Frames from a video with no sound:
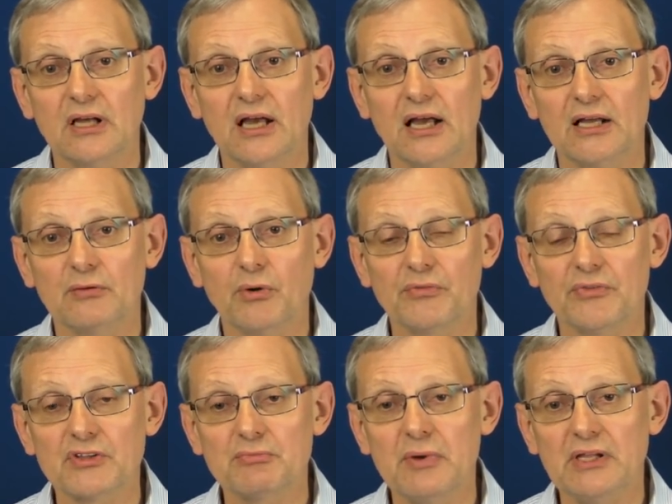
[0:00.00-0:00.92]
And what
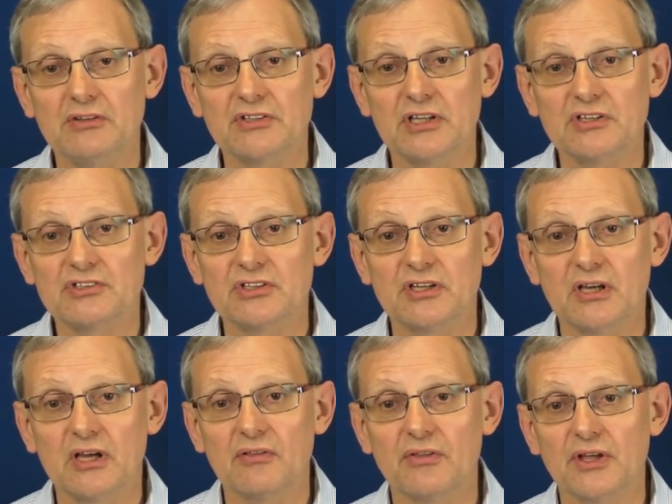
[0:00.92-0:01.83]
this means is
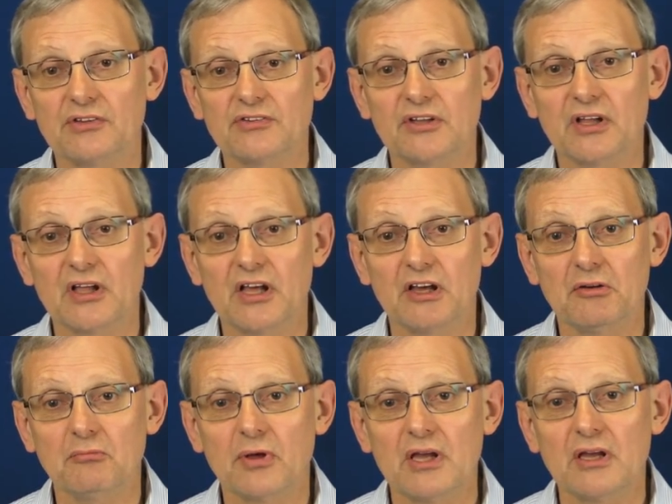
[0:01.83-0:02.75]
that
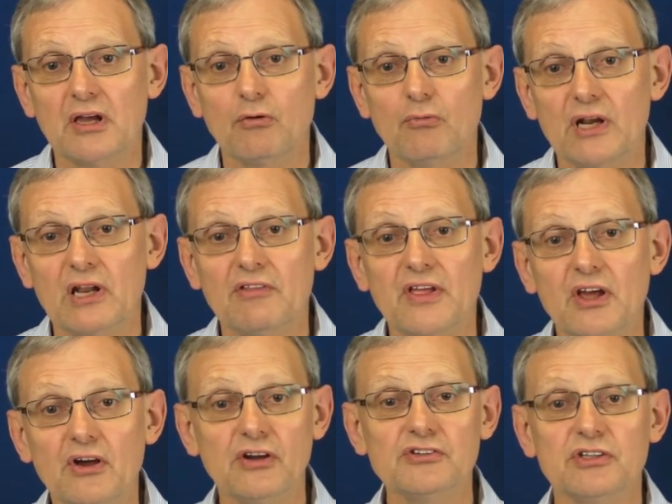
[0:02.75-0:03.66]
really the
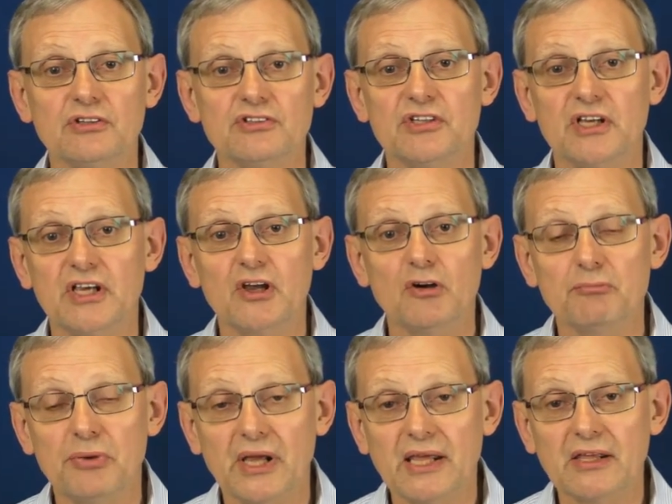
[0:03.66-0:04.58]
urgency of
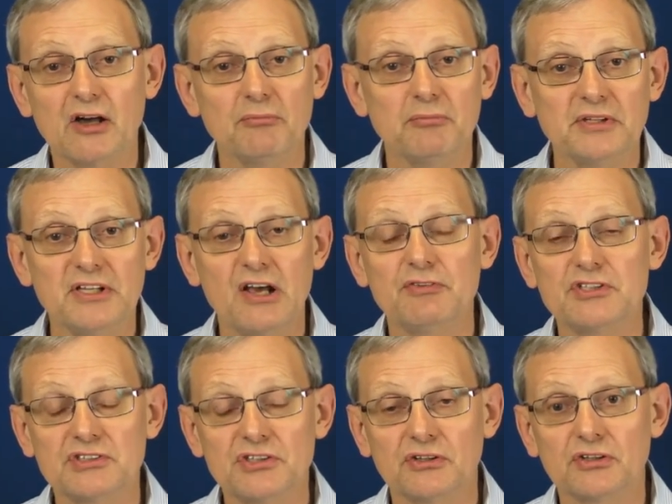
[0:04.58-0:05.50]
bringing government
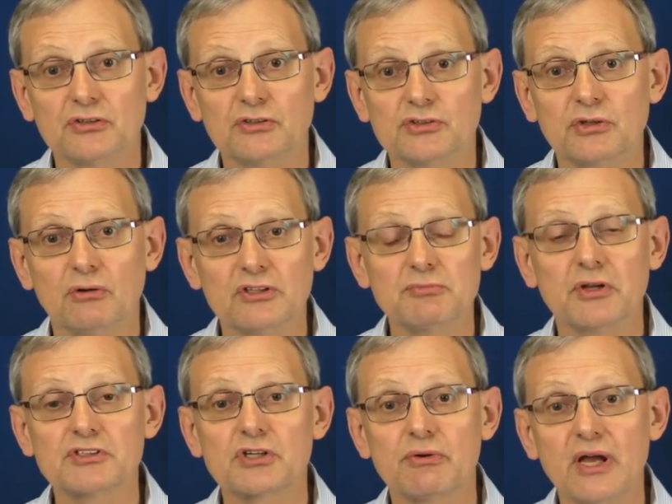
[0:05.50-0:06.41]
deficits under control is
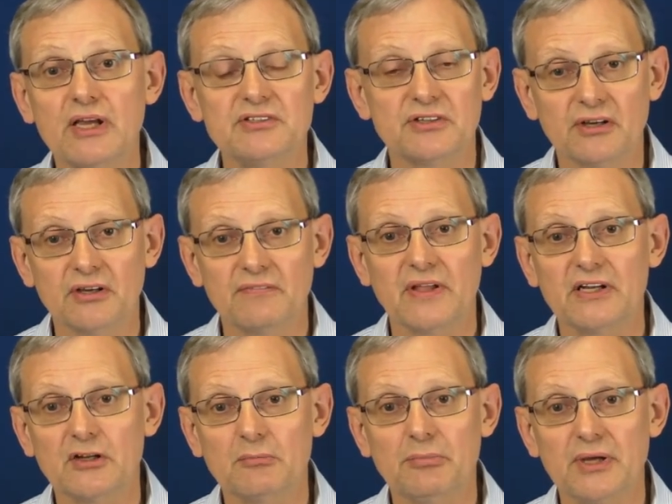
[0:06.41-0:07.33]
much greater than it
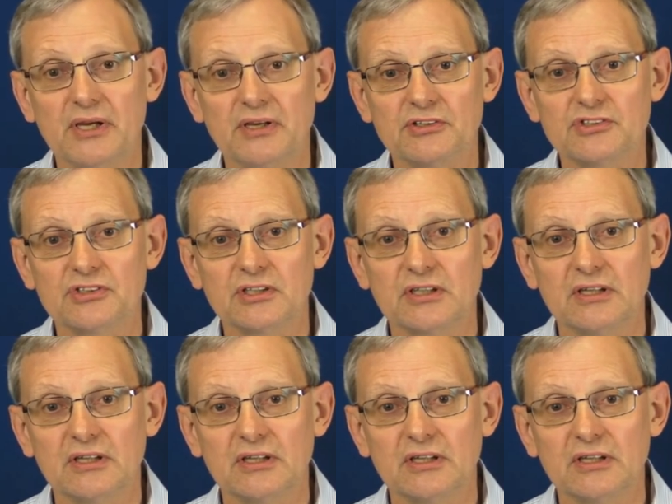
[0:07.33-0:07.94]
appears.